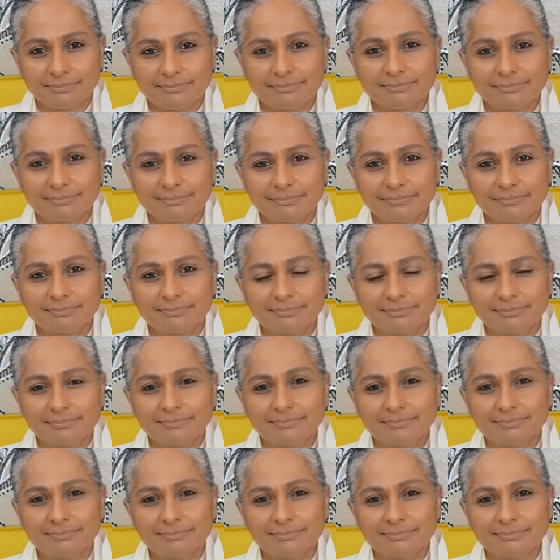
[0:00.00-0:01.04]

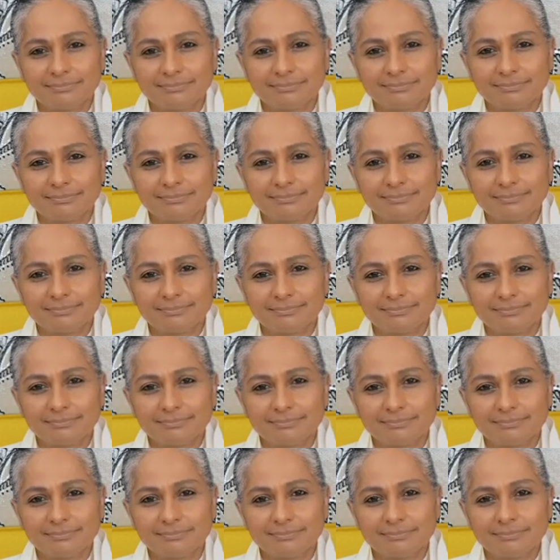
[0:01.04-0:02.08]

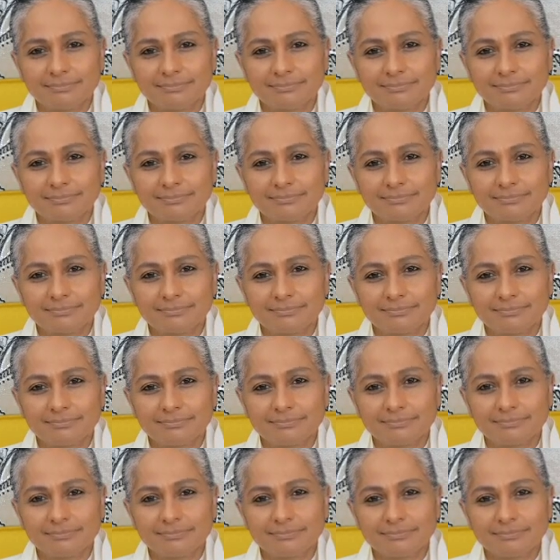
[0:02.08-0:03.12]

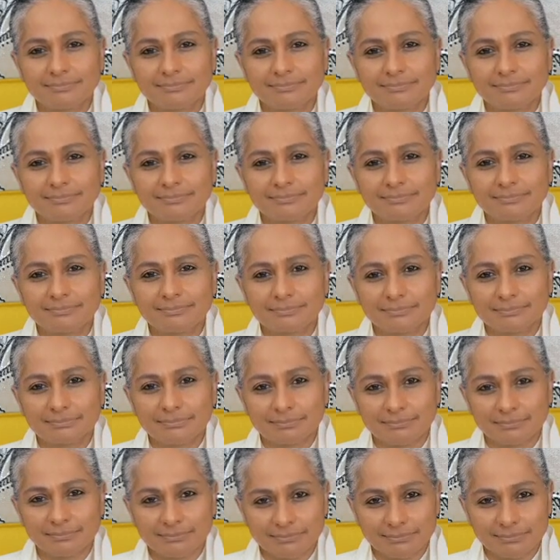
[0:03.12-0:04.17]

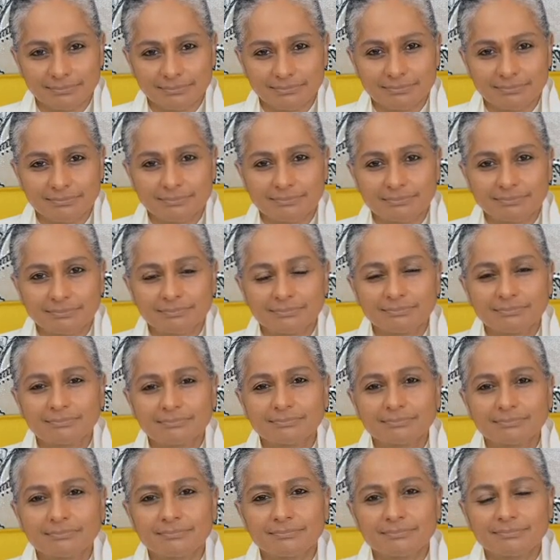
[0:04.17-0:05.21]

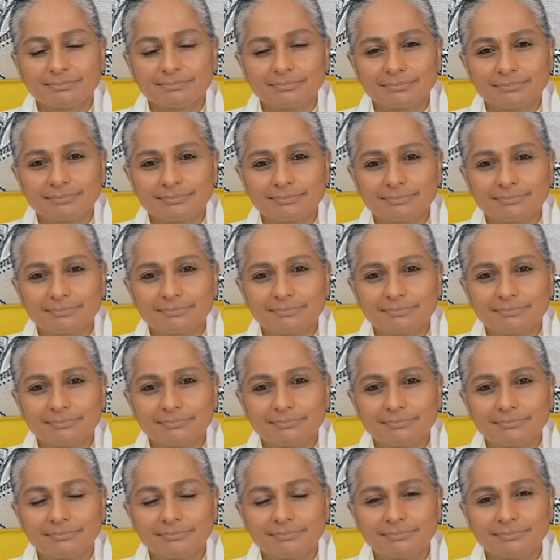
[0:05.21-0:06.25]

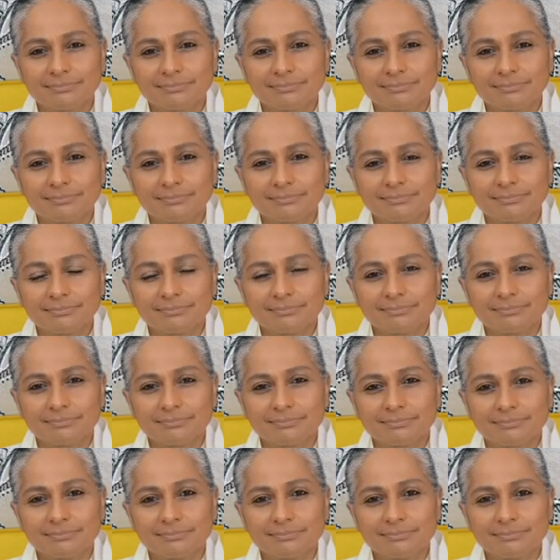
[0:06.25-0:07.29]

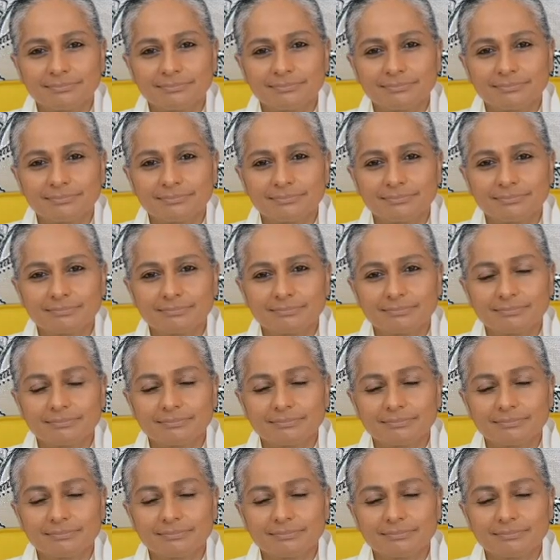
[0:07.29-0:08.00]
(silent)